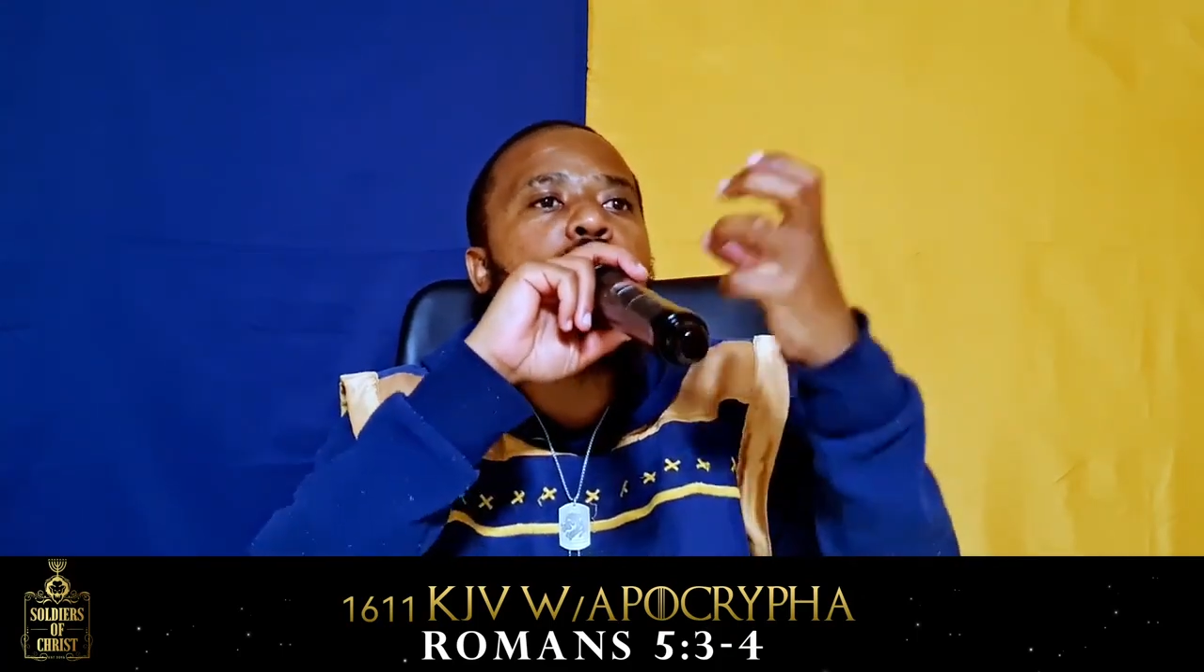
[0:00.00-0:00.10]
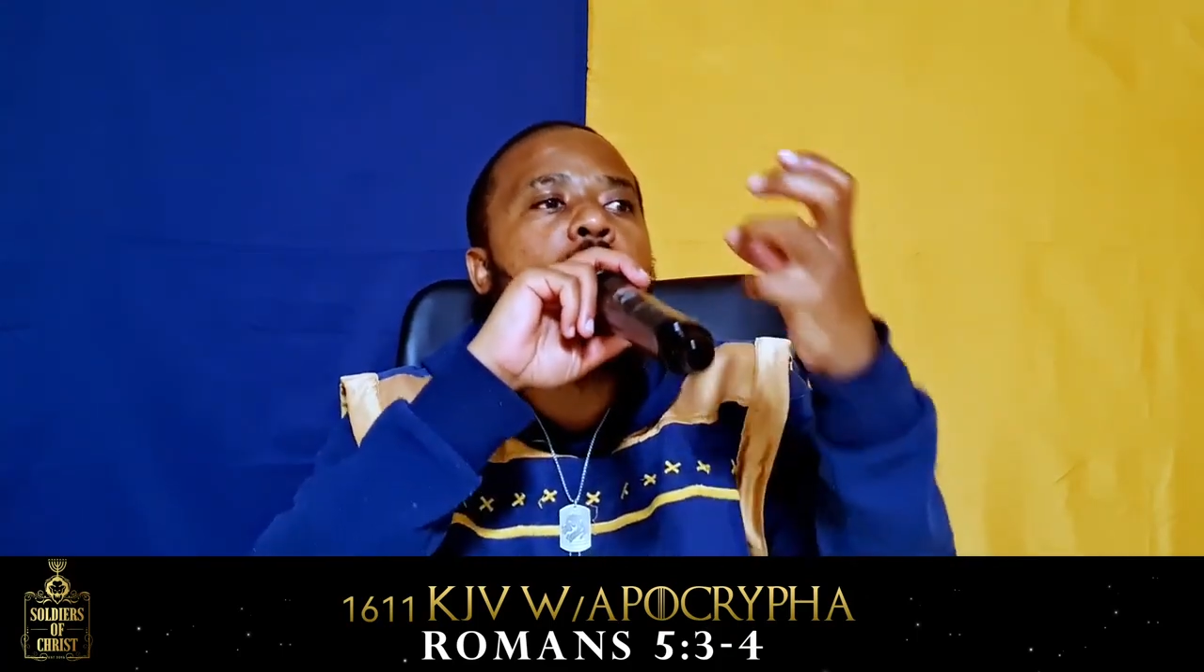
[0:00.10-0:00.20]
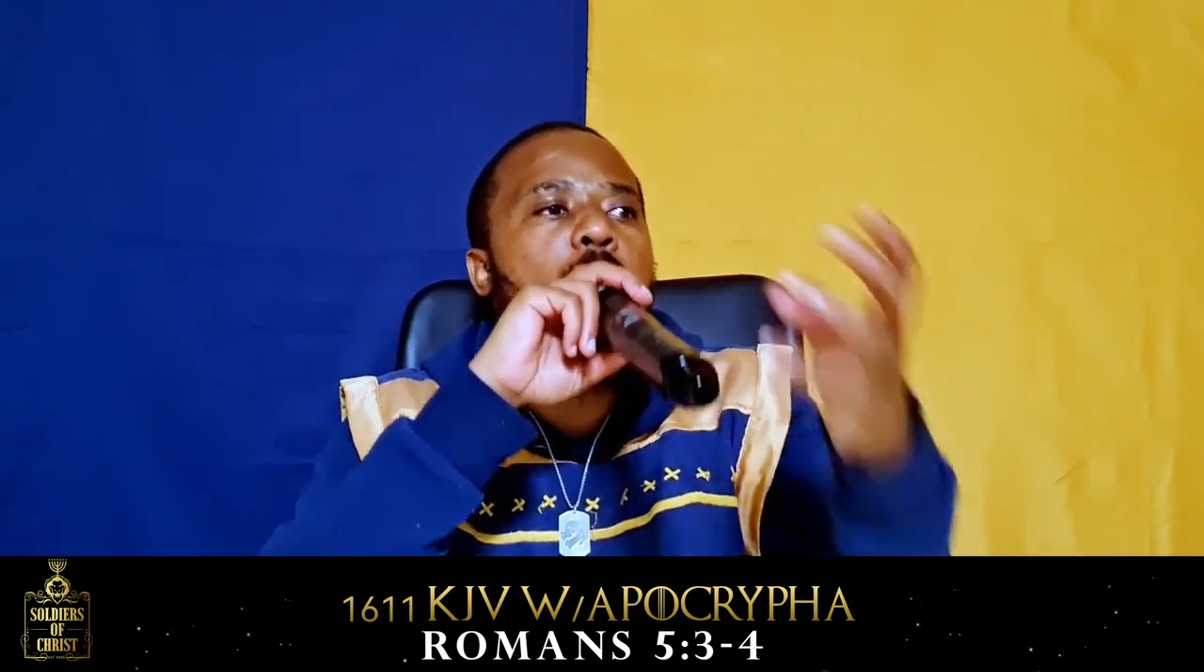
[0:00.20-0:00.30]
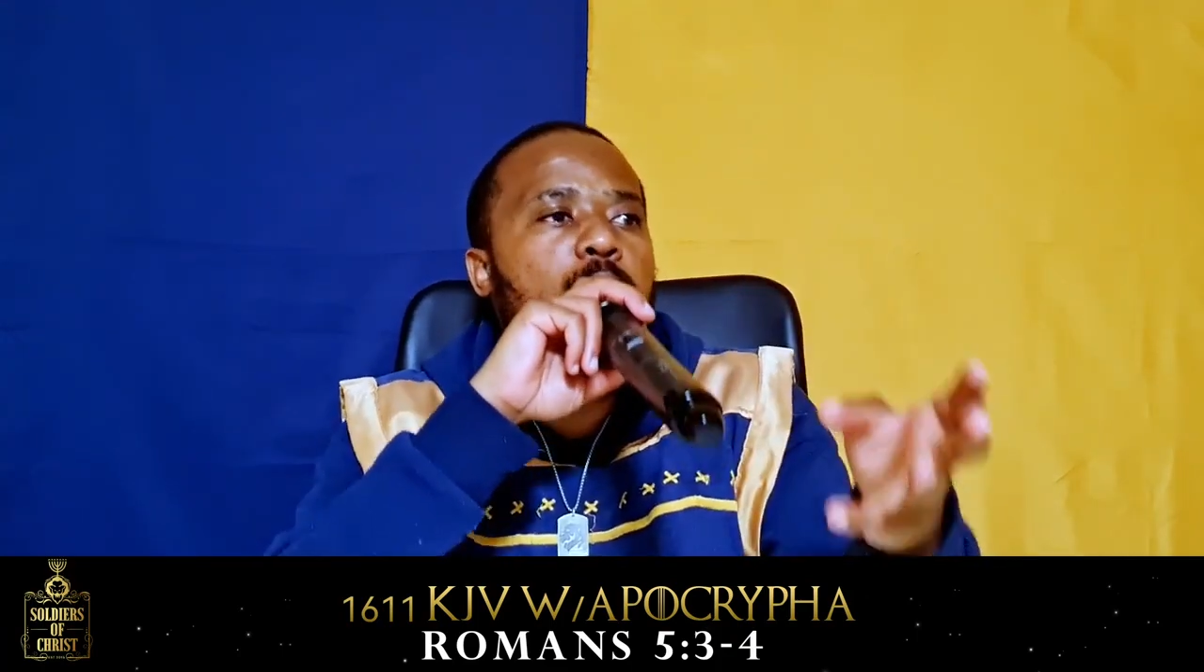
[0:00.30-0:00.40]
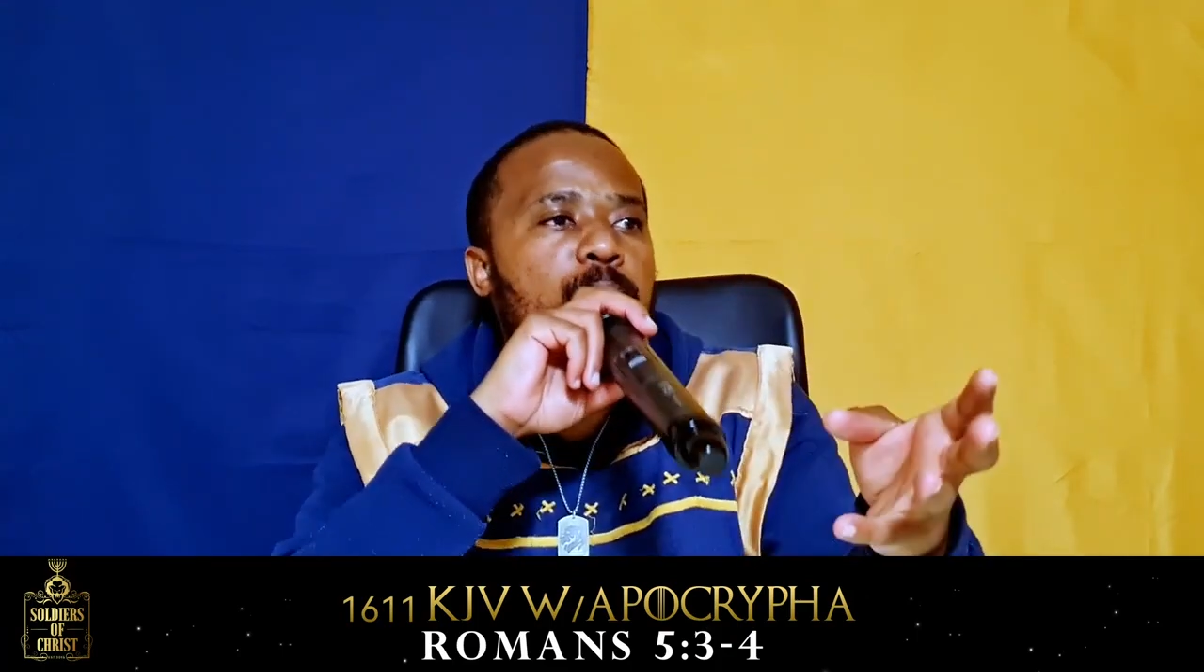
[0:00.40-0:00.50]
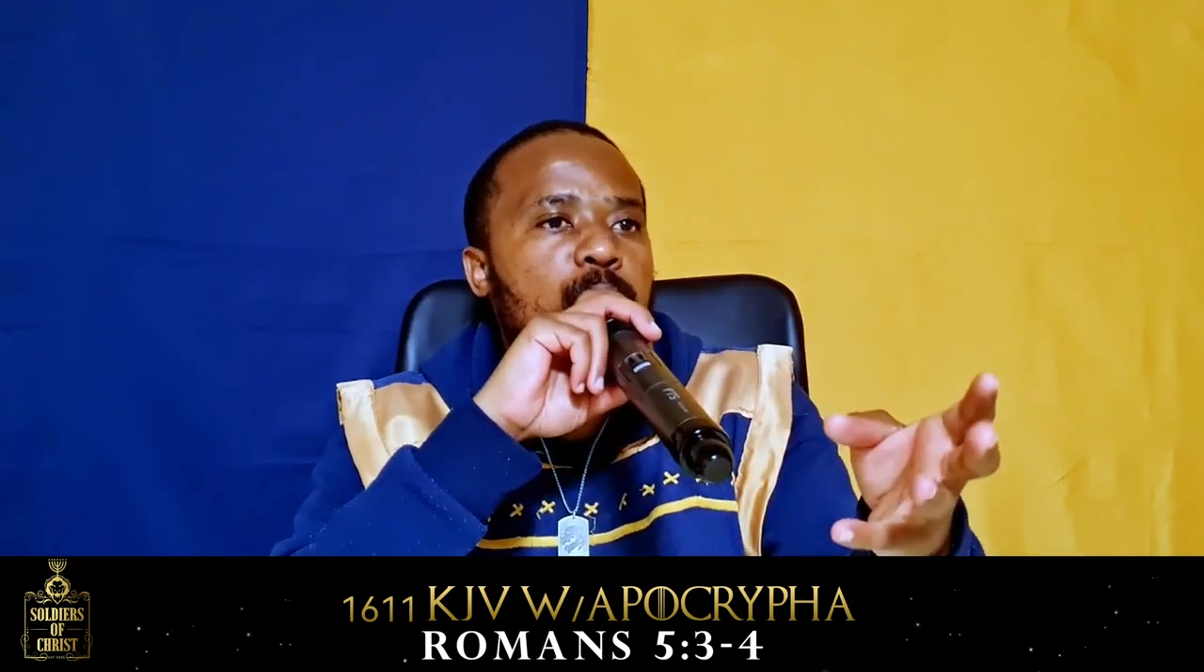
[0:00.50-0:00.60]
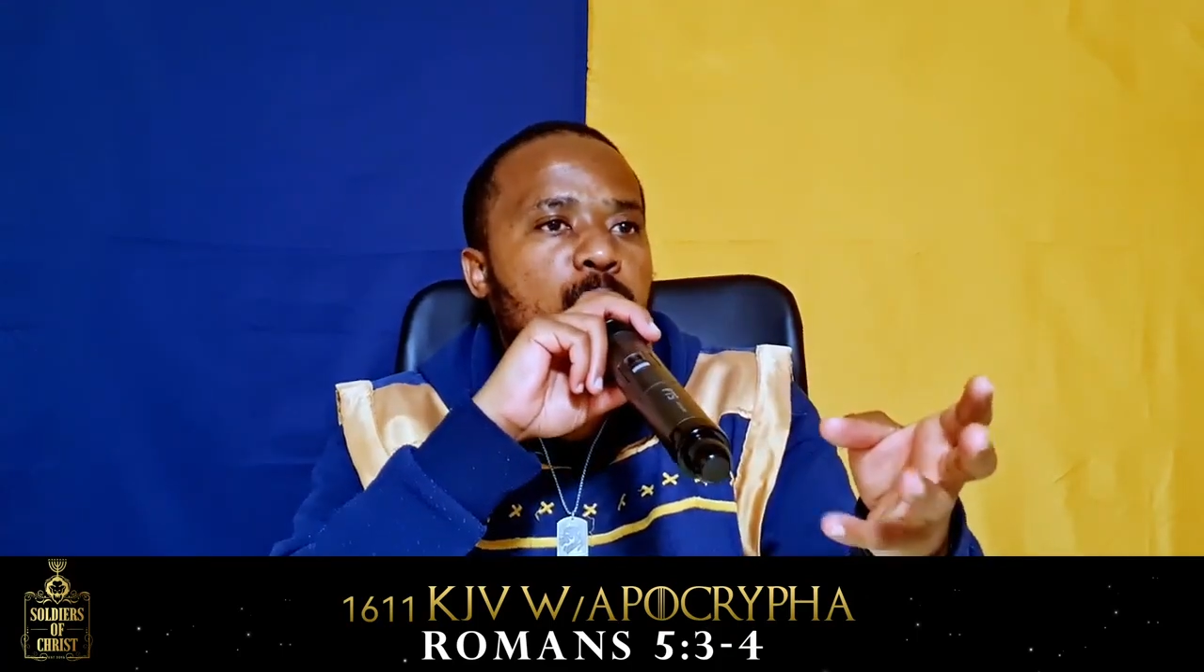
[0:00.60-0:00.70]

you hope.